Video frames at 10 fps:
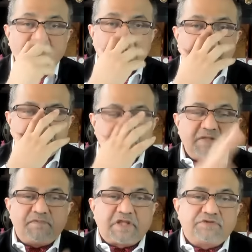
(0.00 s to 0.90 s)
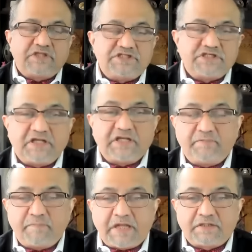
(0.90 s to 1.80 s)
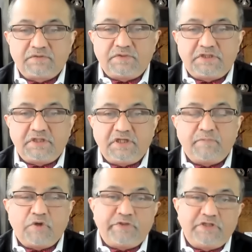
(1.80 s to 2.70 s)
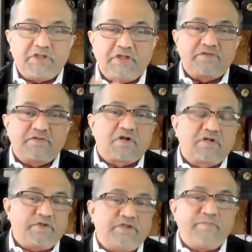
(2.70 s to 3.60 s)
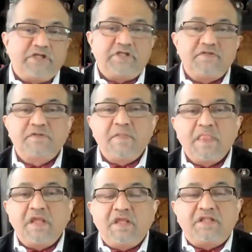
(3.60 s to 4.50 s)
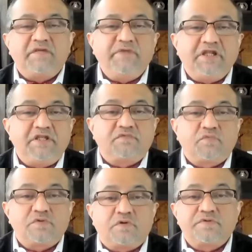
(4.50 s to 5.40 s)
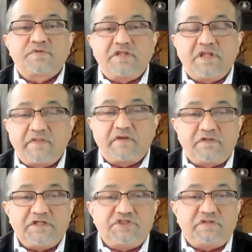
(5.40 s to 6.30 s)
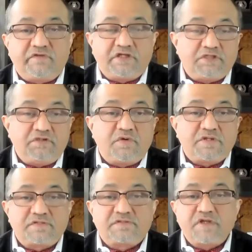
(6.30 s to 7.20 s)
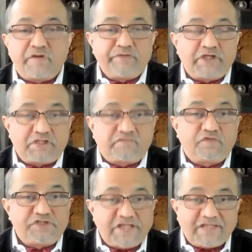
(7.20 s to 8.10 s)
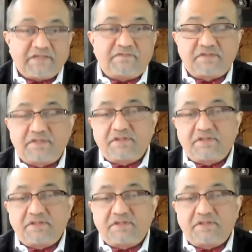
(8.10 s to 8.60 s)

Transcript: Let's skip South Asia. I'll get back to it in a moment. Let's talk about the Middle East. The Middle East was also another region where the U S has dominated for decades.